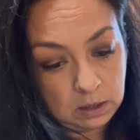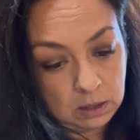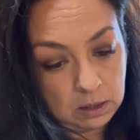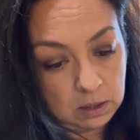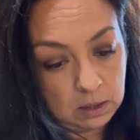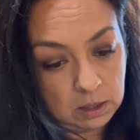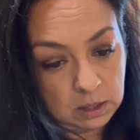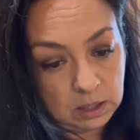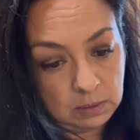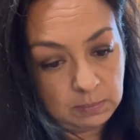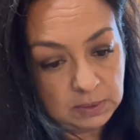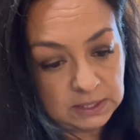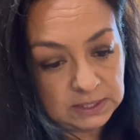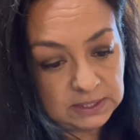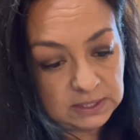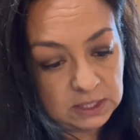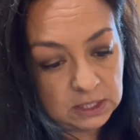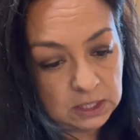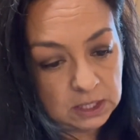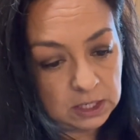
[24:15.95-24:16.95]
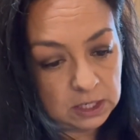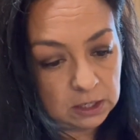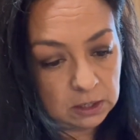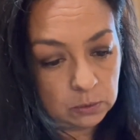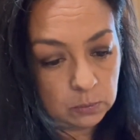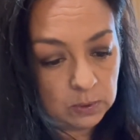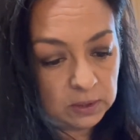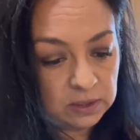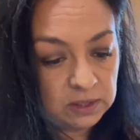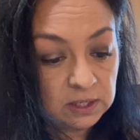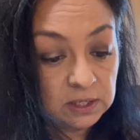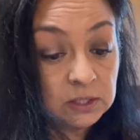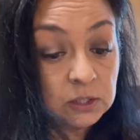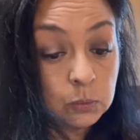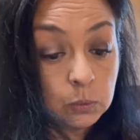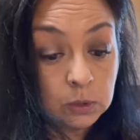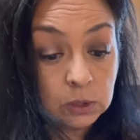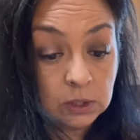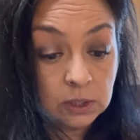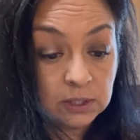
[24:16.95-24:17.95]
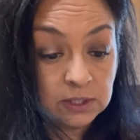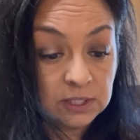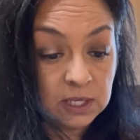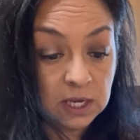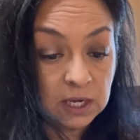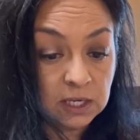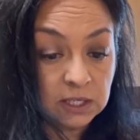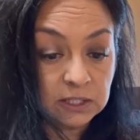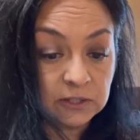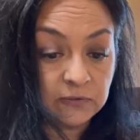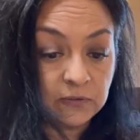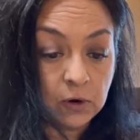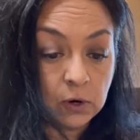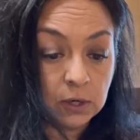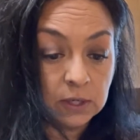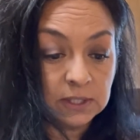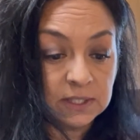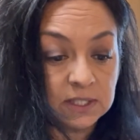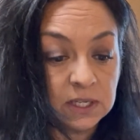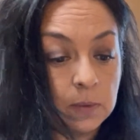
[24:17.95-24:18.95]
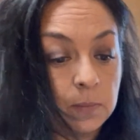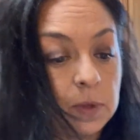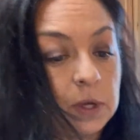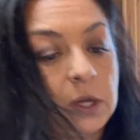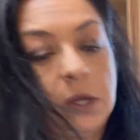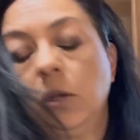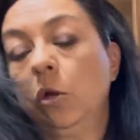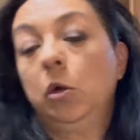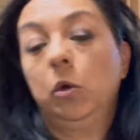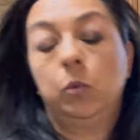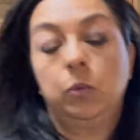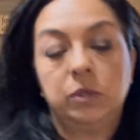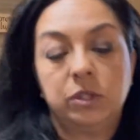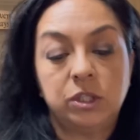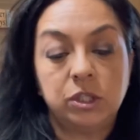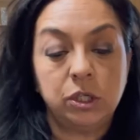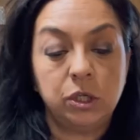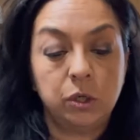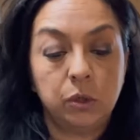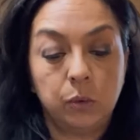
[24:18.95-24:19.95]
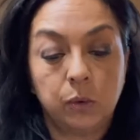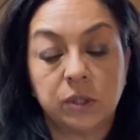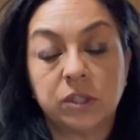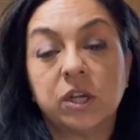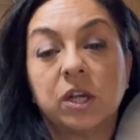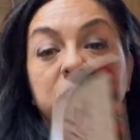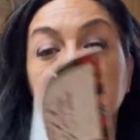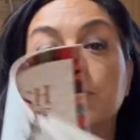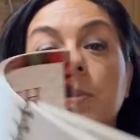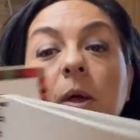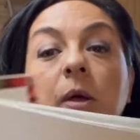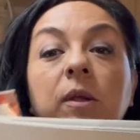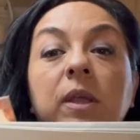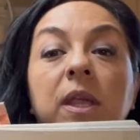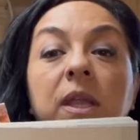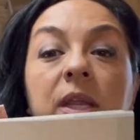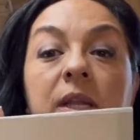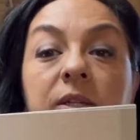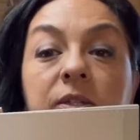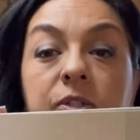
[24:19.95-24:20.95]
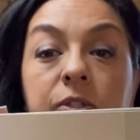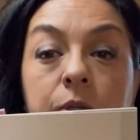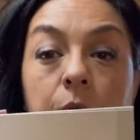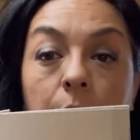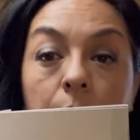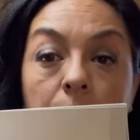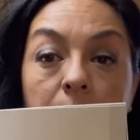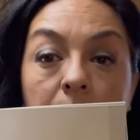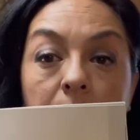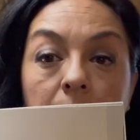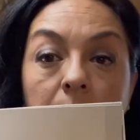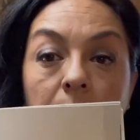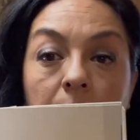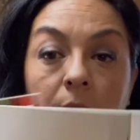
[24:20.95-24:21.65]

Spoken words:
And let me see here what this one looks like as far as somebody who was new, where it talks about getting started